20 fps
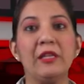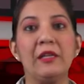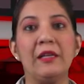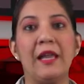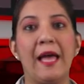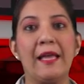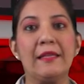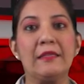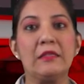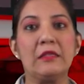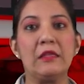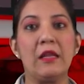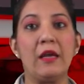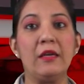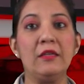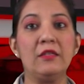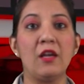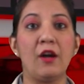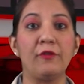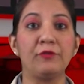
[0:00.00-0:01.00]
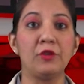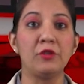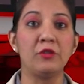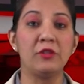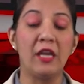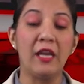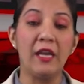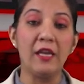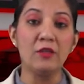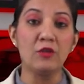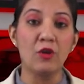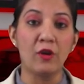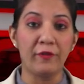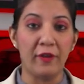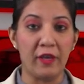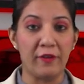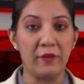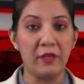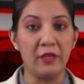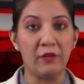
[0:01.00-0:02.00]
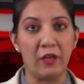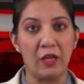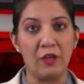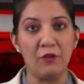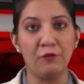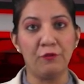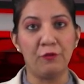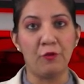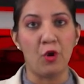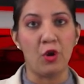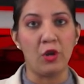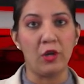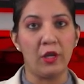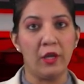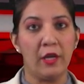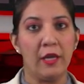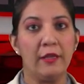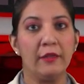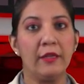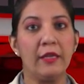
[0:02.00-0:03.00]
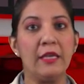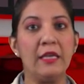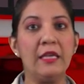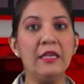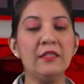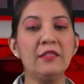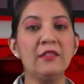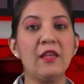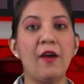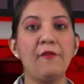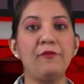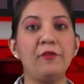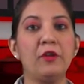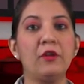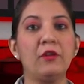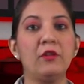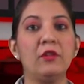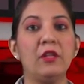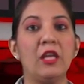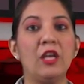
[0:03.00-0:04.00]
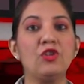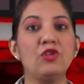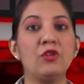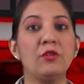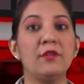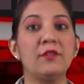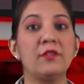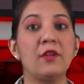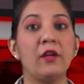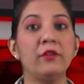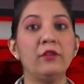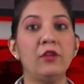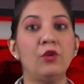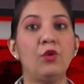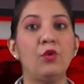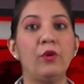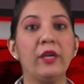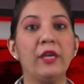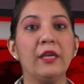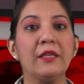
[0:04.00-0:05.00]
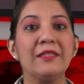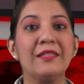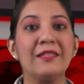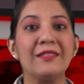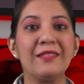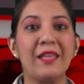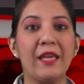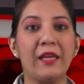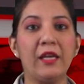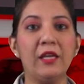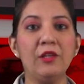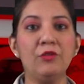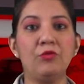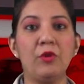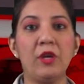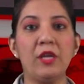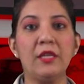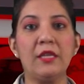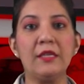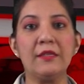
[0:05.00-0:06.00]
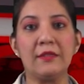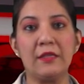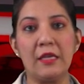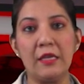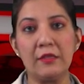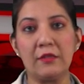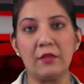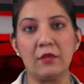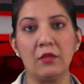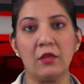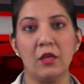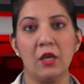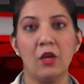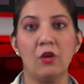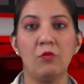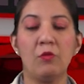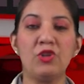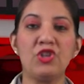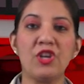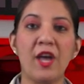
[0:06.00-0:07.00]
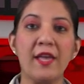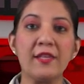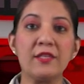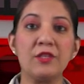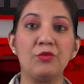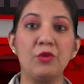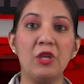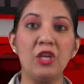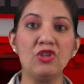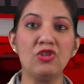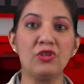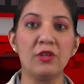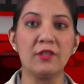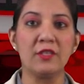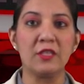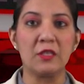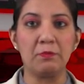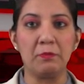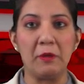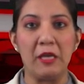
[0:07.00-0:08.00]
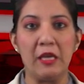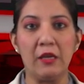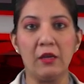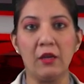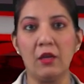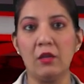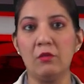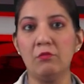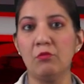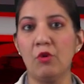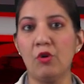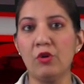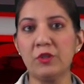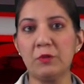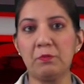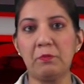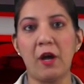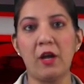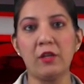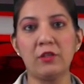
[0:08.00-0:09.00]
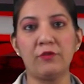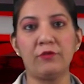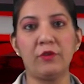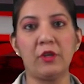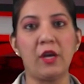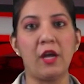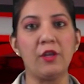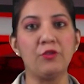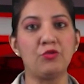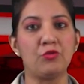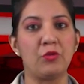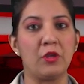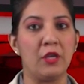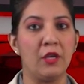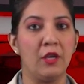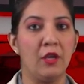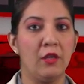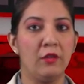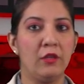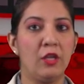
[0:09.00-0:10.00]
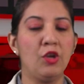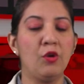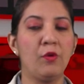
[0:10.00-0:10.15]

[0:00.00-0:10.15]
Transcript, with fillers: the landslides after days of heavy rainfall. The East African nation is undergoing its second rainy season, which has reached its peak in most parts of the country. The